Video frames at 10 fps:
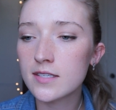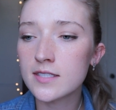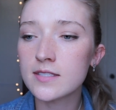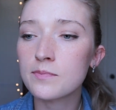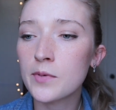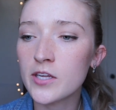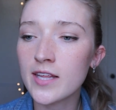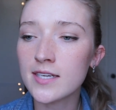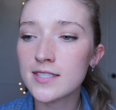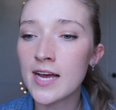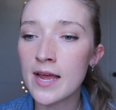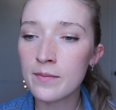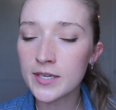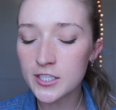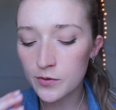and put that
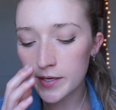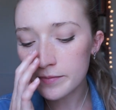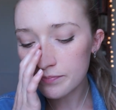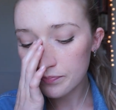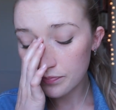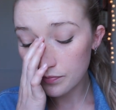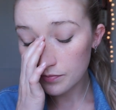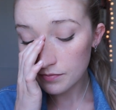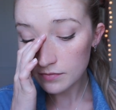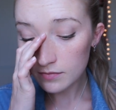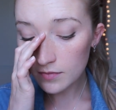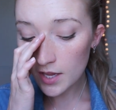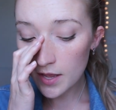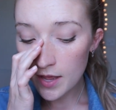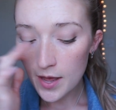time into it.
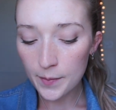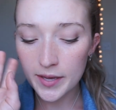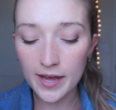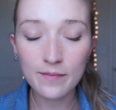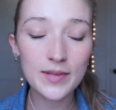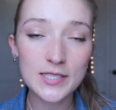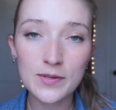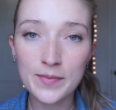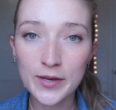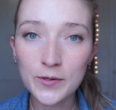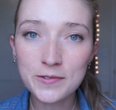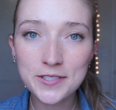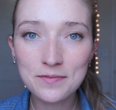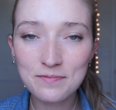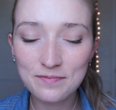But yeah, that's one of my
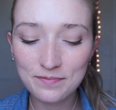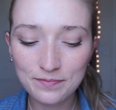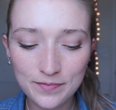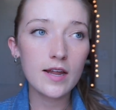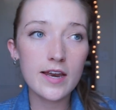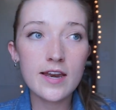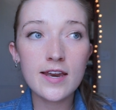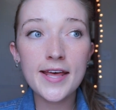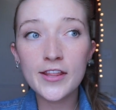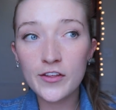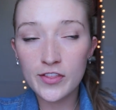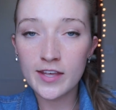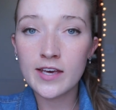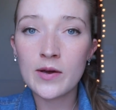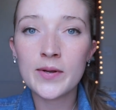goals. Another
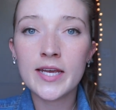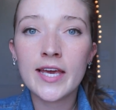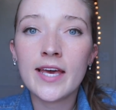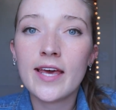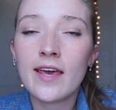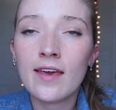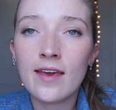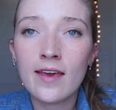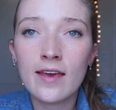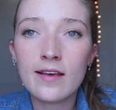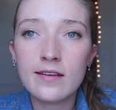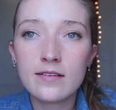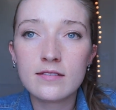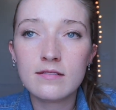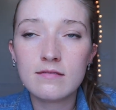thing, I want to get a
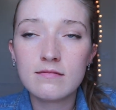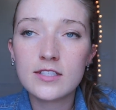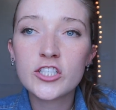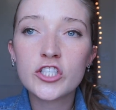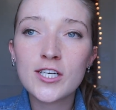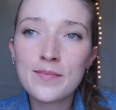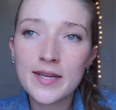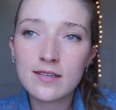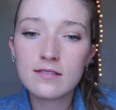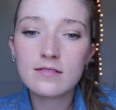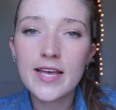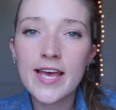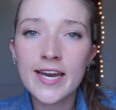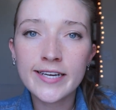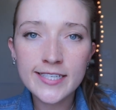legitimate
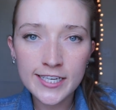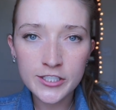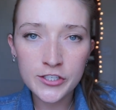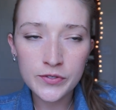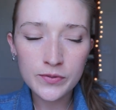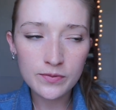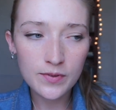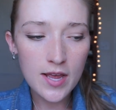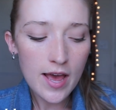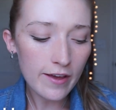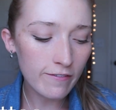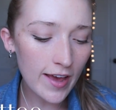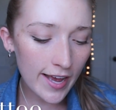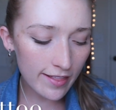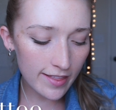henna tattoo. I've
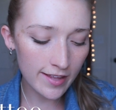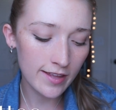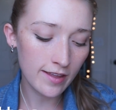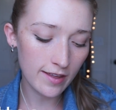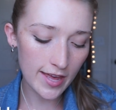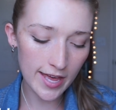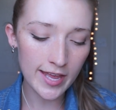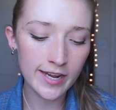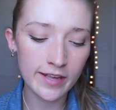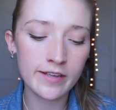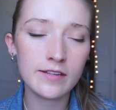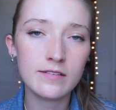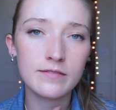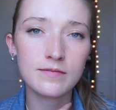had the henna